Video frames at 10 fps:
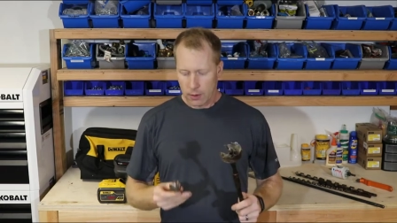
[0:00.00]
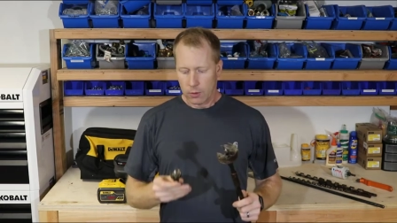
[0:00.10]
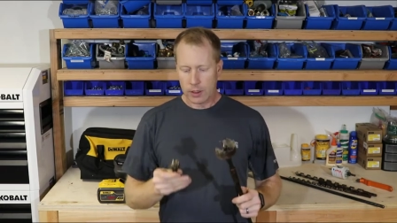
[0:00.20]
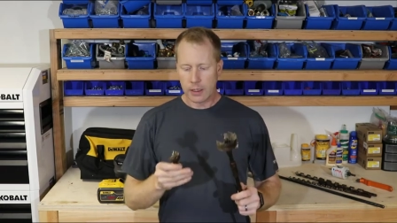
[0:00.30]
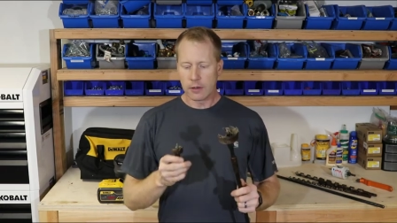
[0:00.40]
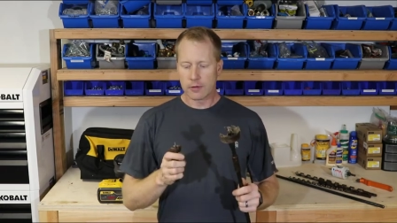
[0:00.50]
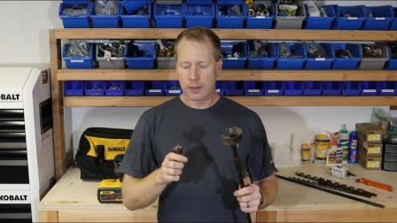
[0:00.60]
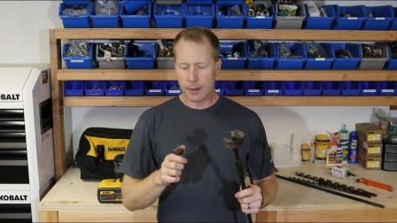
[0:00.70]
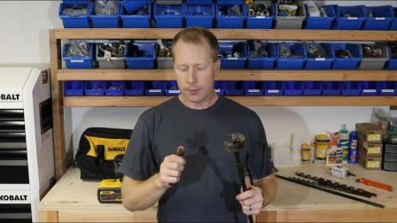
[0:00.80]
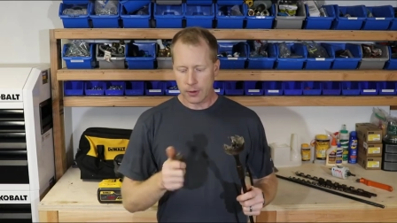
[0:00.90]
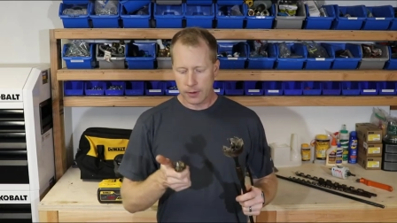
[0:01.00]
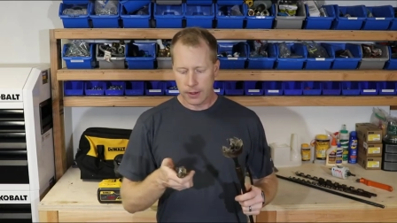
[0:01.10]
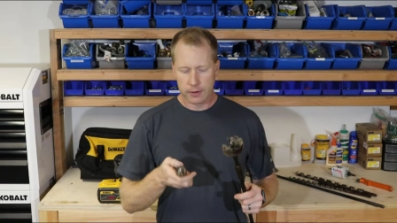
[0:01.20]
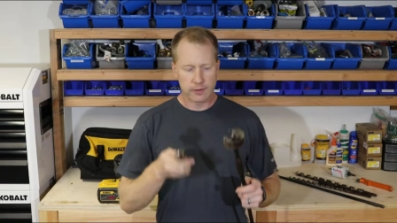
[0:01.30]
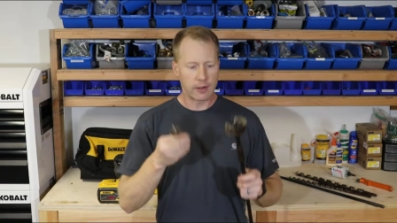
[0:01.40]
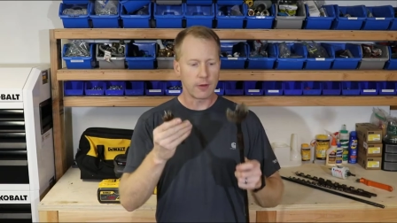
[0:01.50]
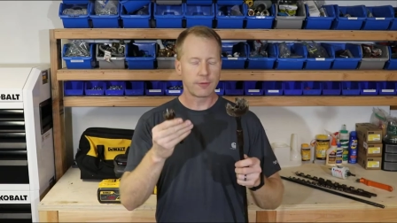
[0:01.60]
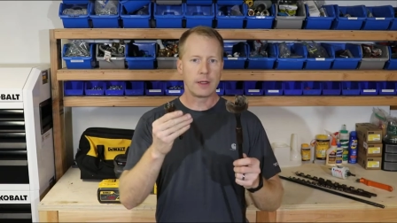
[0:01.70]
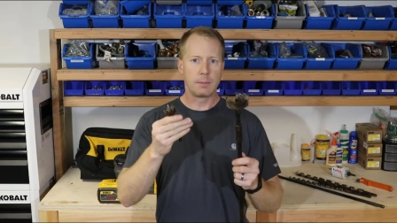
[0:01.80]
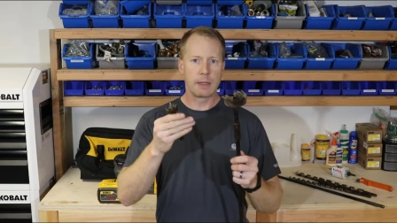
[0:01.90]
We're going to use a couple
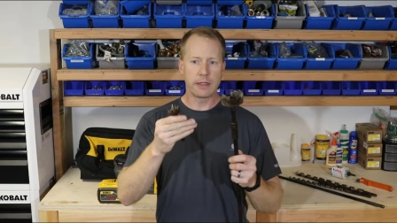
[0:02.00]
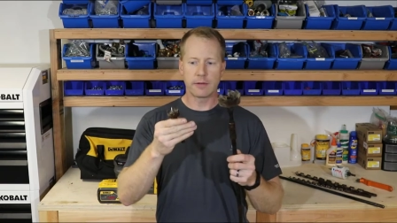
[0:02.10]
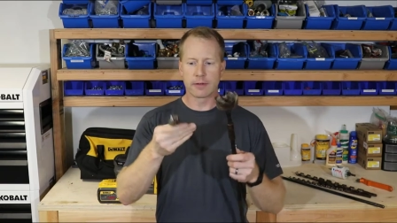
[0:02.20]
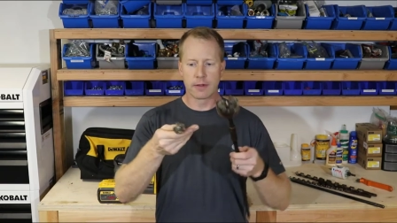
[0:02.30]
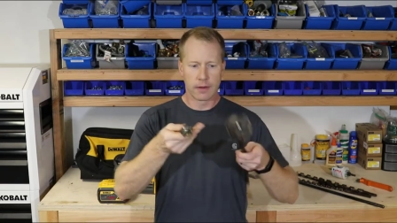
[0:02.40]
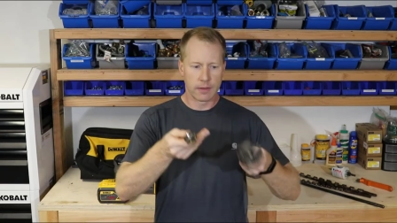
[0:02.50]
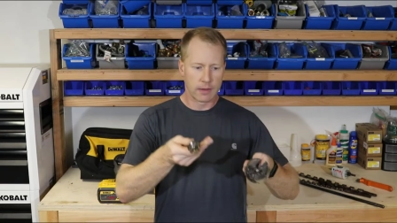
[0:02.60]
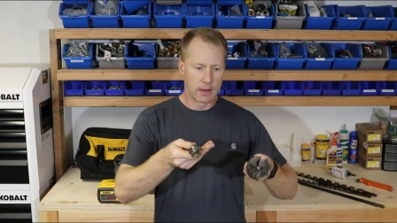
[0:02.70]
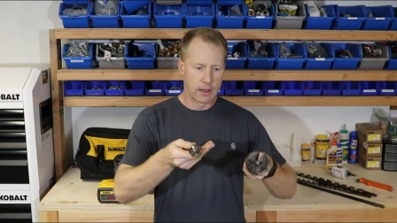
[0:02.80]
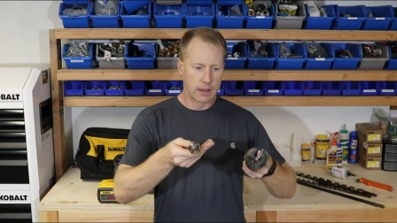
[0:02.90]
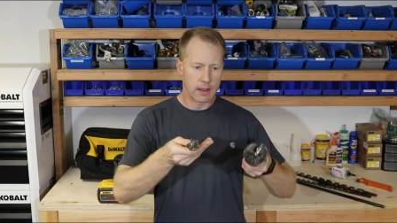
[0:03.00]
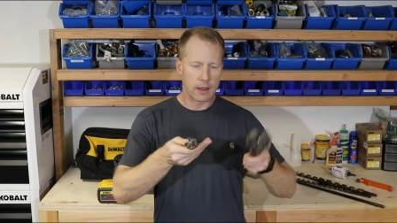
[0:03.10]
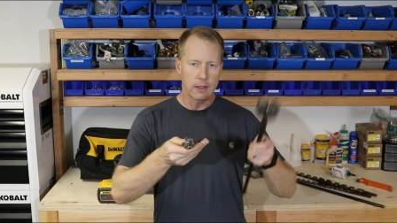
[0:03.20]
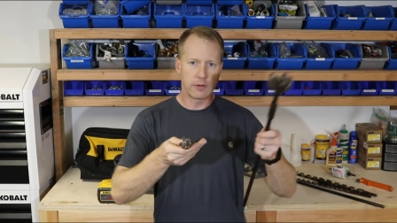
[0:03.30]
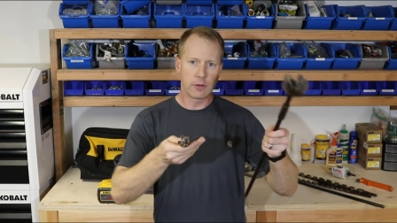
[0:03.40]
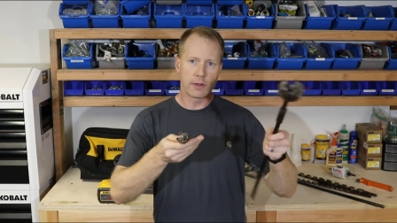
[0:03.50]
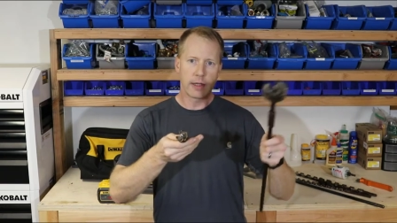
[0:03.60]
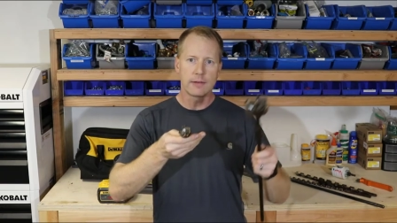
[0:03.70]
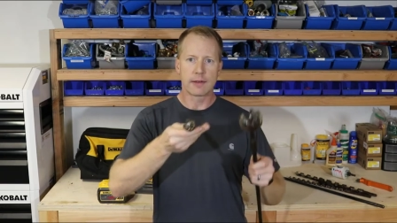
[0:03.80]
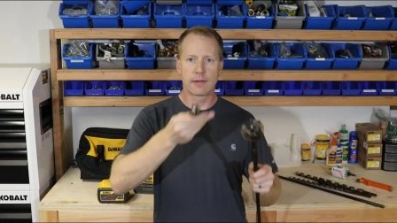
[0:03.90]
self-feed bits, 2
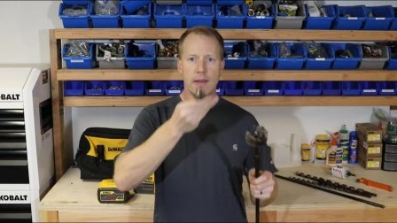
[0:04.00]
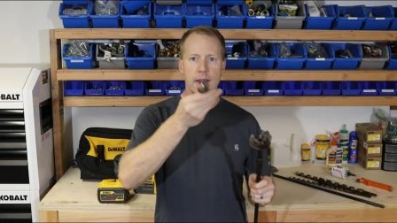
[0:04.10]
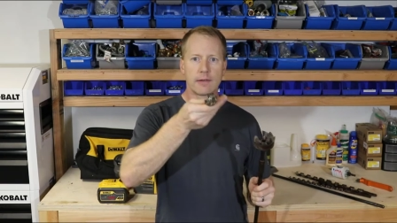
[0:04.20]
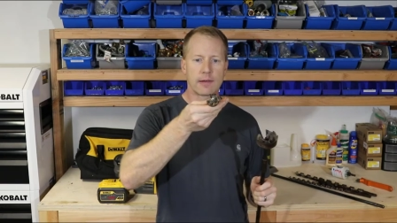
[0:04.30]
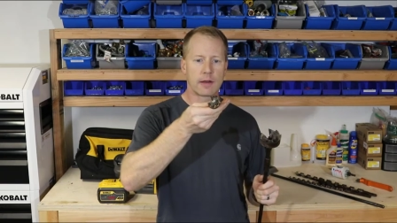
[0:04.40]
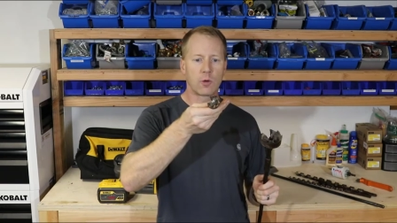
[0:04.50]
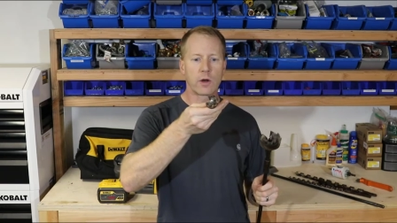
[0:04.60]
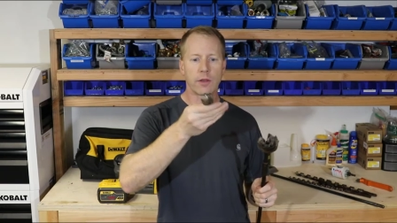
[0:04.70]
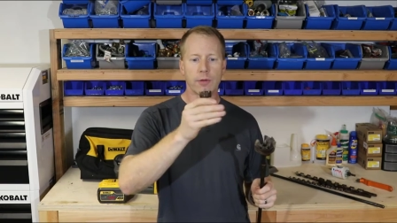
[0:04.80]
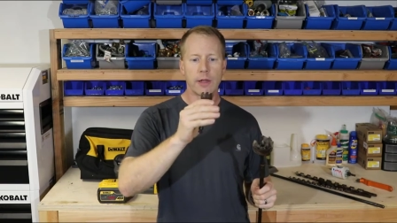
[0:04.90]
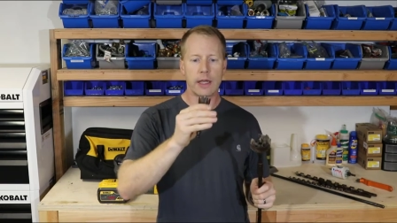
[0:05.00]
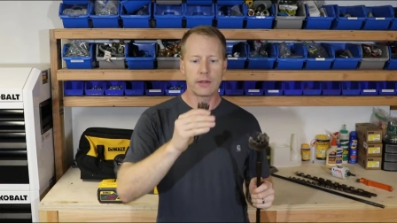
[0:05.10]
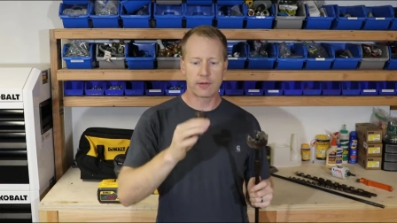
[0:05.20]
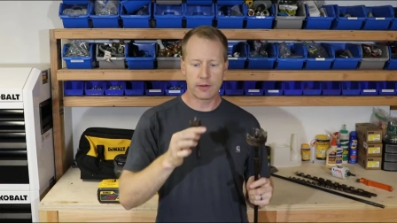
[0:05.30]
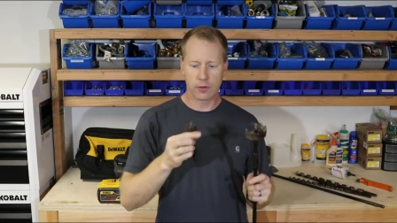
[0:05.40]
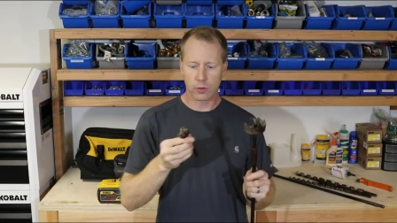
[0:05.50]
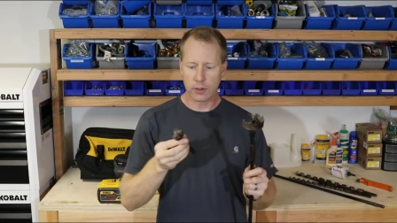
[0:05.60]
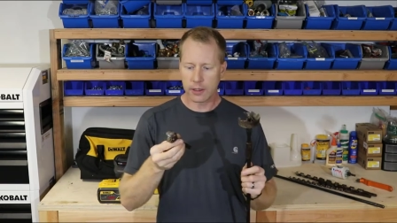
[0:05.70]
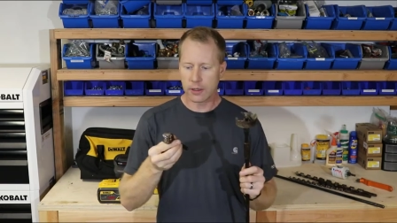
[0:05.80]
9/16 and a 1 3/8. These are really